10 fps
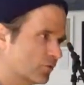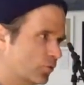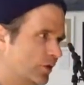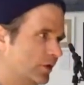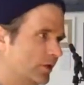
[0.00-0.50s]

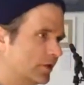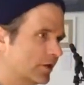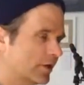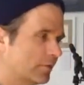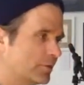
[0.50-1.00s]
we
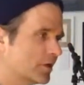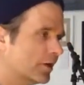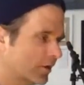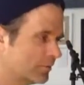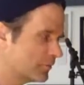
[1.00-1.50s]
uh,
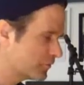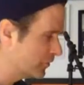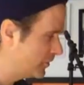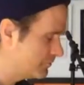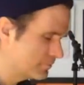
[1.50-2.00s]
become
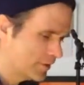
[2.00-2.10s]
from